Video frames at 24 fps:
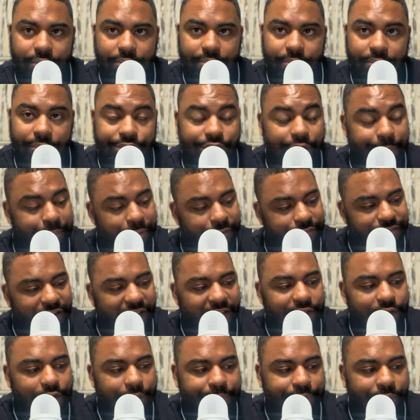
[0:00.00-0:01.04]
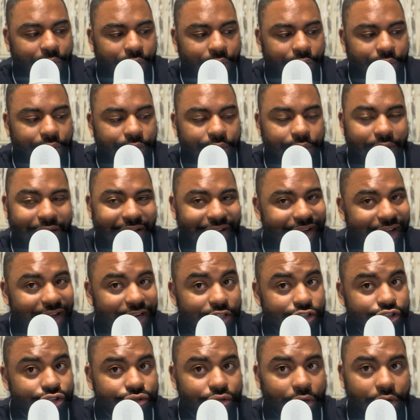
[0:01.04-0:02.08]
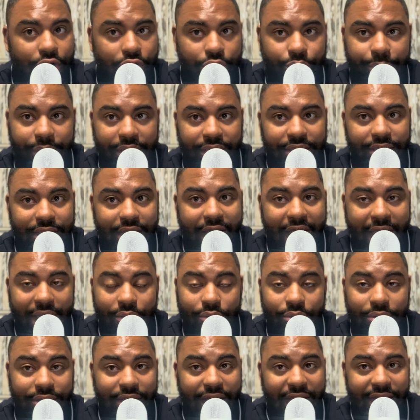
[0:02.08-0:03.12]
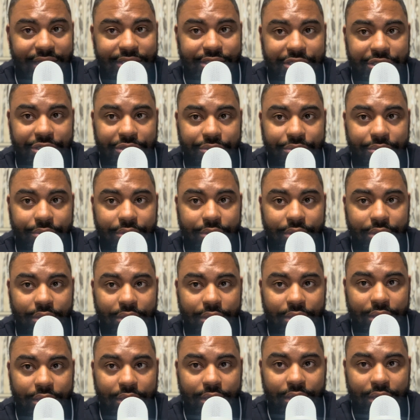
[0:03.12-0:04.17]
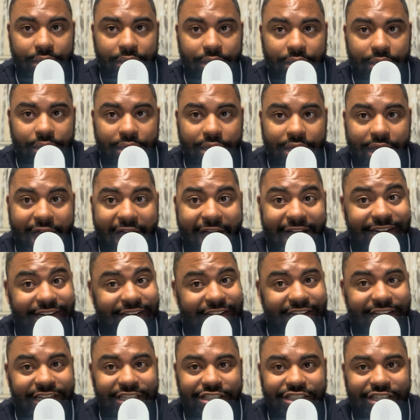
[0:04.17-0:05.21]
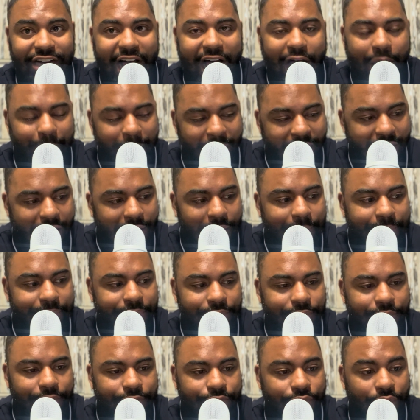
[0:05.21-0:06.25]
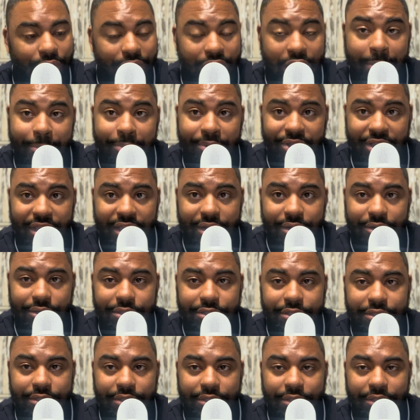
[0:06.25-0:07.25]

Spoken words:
The provider part I kind of struggled with. I ain't gonna lie to you. I did job hop for a couple years.